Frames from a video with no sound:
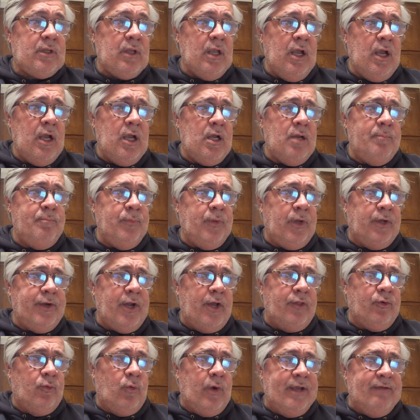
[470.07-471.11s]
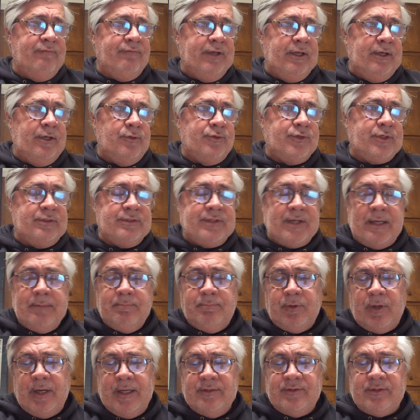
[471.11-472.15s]
Another way vetoes can take
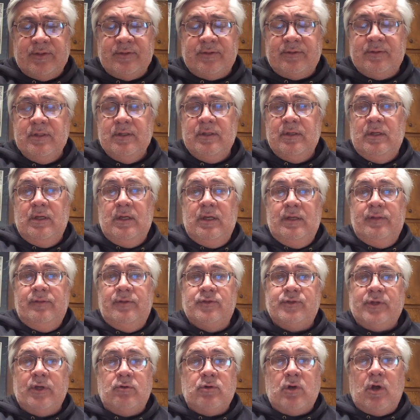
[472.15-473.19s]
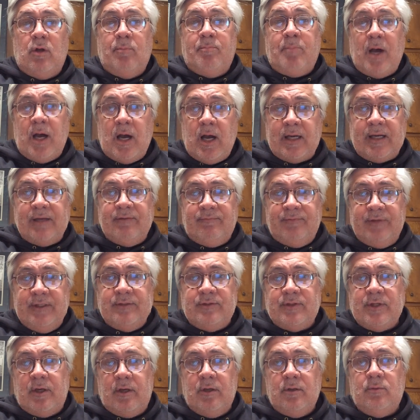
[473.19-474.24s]
place is the so-called pocket
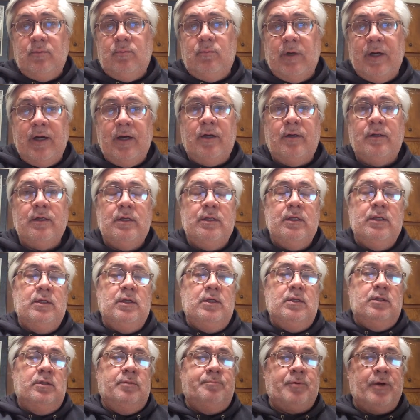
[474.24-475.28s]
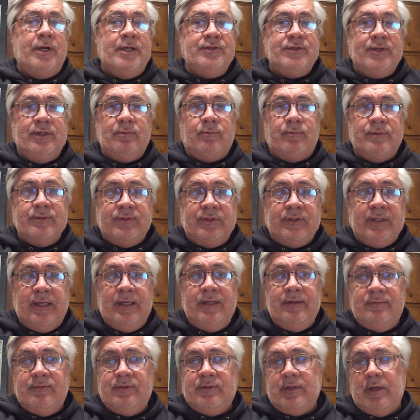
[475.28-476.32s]
veto, where the president
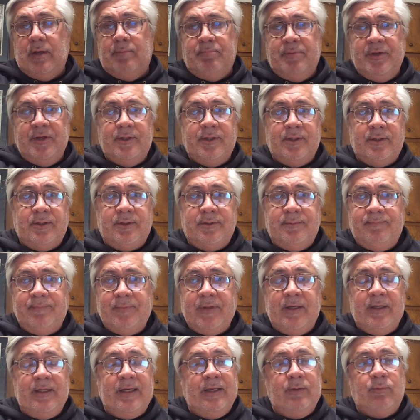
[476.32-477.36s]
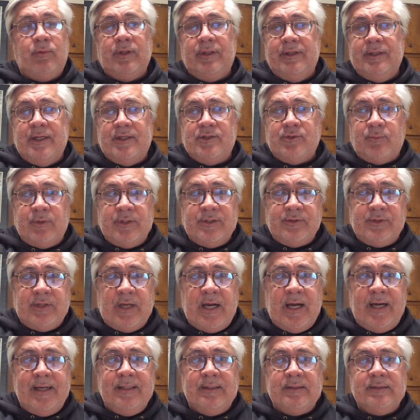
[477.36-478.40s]
receives a bill and he really doesn't want to
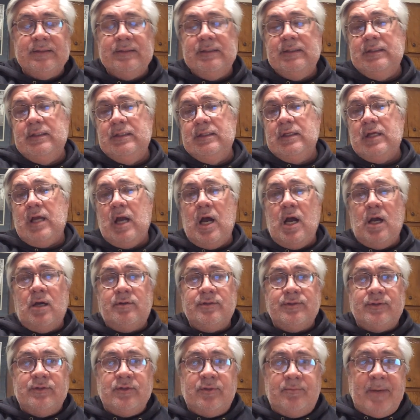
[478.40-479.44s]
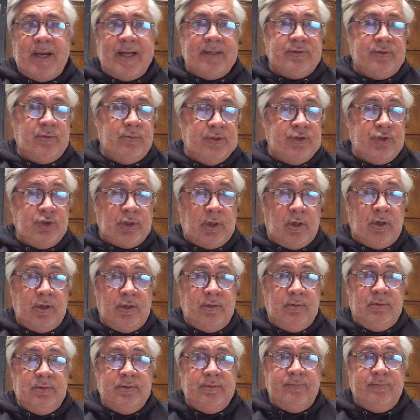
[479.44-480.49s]
sign it. Congress is about to
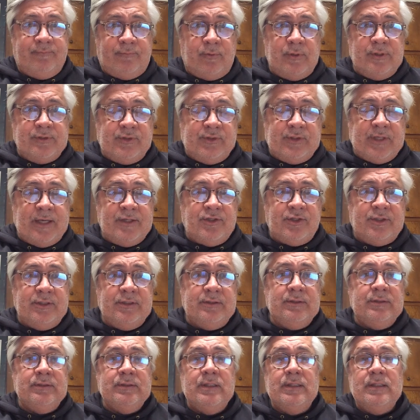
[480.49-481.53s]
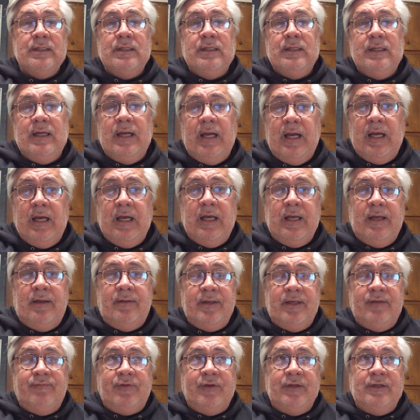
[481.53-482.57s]
adjourn for its session.
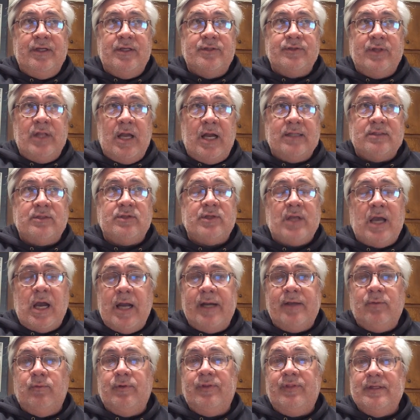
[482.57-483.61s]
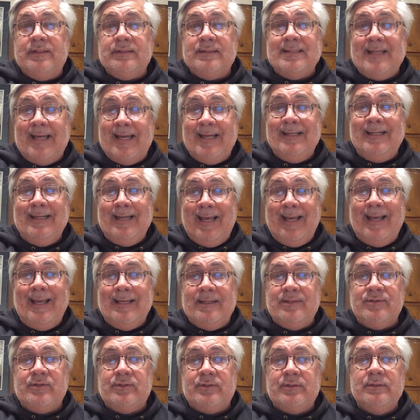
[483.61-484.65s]
If he does not sign it within 10
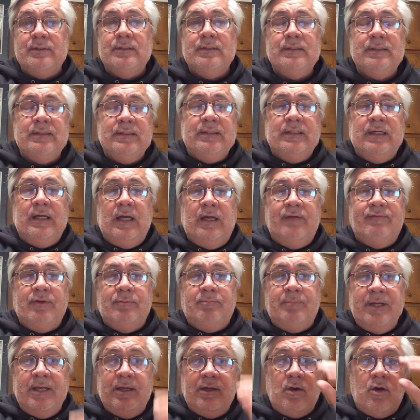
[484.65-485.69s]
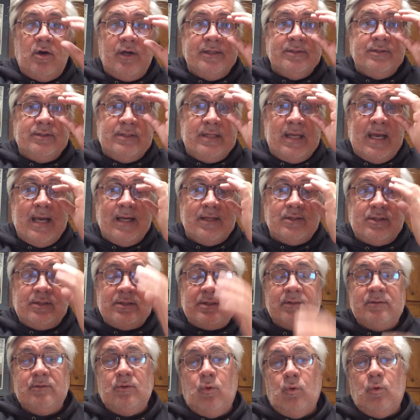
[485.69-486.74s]
days of it being on his
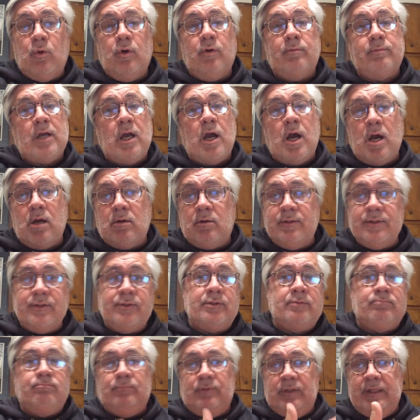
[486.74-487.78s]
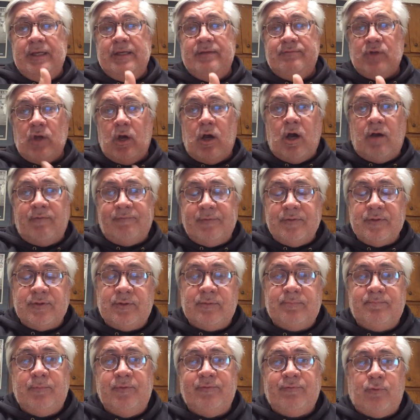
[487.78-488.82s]
desk, or Congress leaves
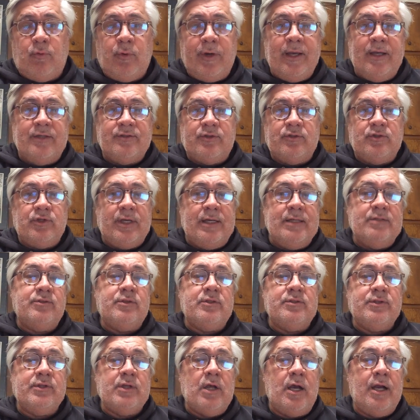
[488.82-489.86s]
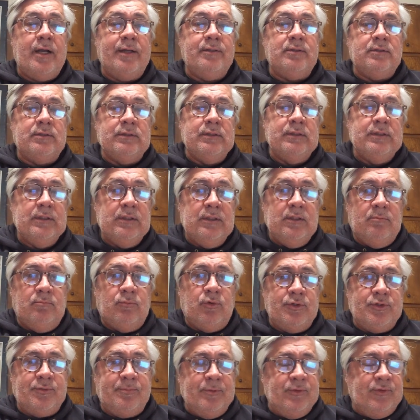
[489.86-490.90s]
office before he has a chance to sign it,
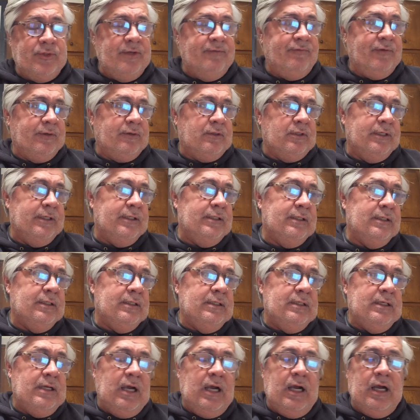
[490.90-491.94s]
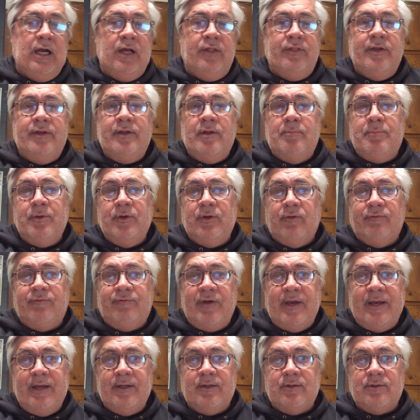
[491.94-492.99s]
more specifically, then the bill
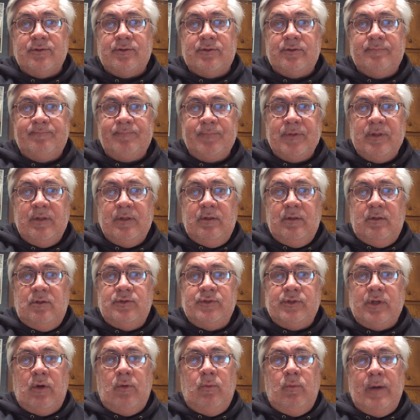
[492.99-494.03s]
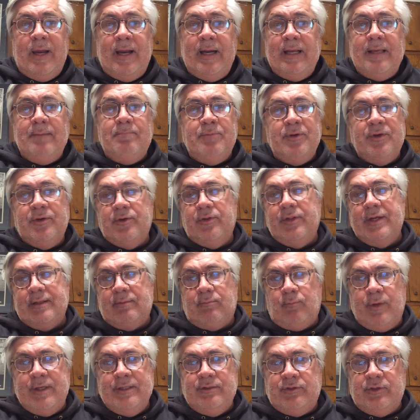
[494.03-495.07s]
fails. So any bill
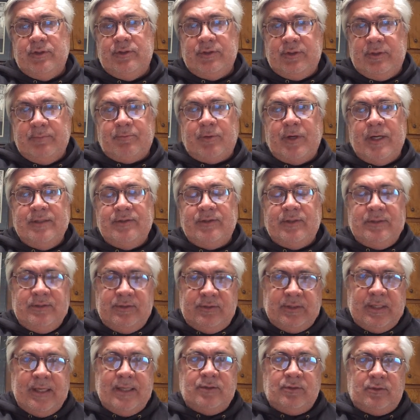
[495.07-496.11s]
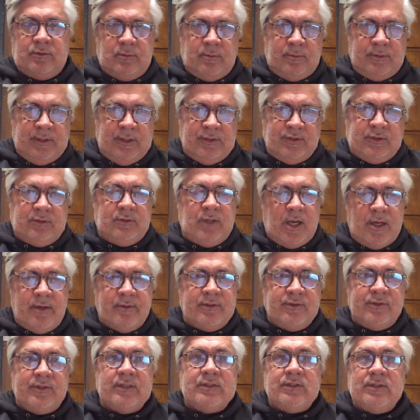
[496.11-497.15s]
that reaches the president's desk during the
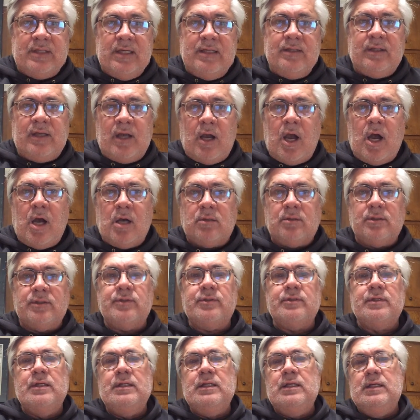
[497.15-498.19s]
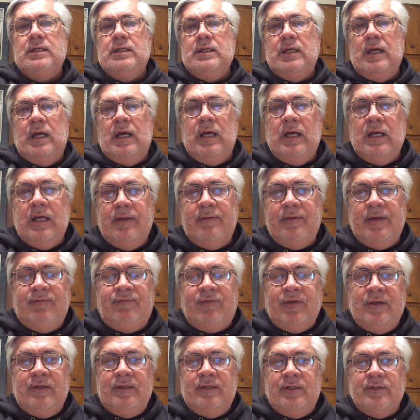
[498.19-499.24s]
116th Congress,
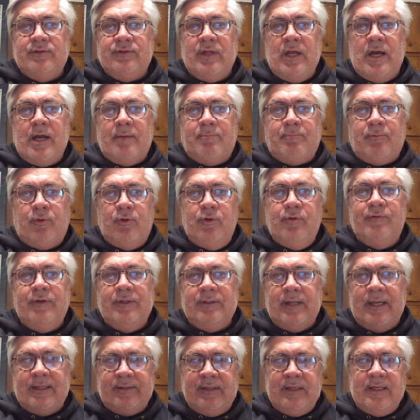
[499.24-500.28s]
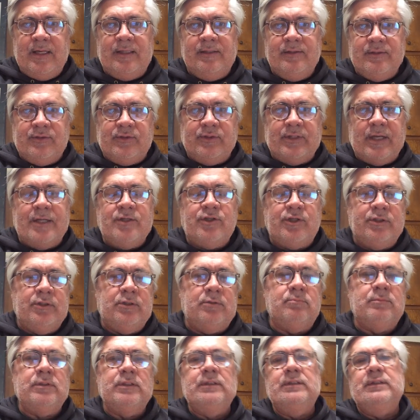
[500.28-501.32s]
if he does not approve it at the end of the
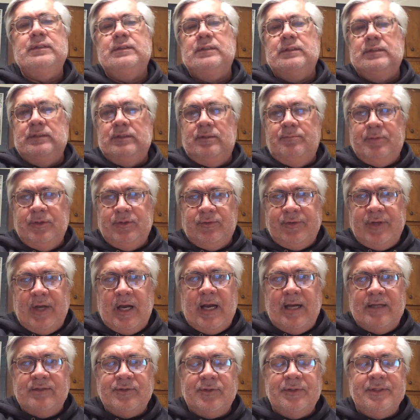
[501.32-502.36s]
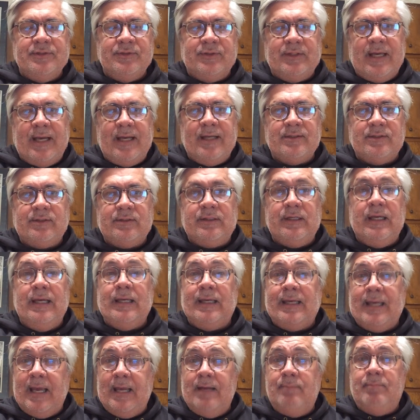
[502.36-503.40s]
session, the bill dies on his desk.
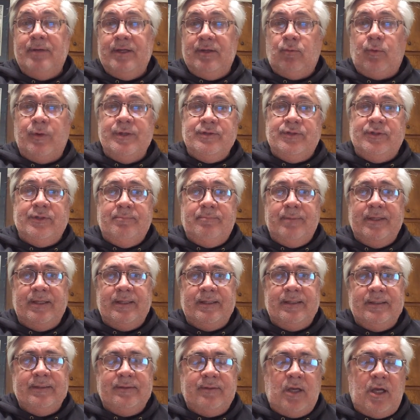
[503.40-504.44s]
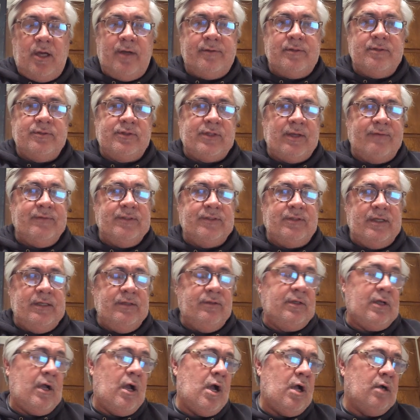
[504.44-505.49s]
It can be resubmitted in the
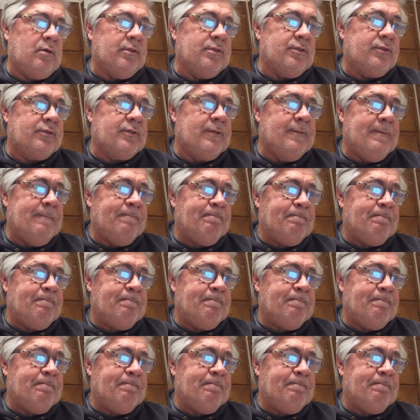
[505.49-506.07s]
117th Congress.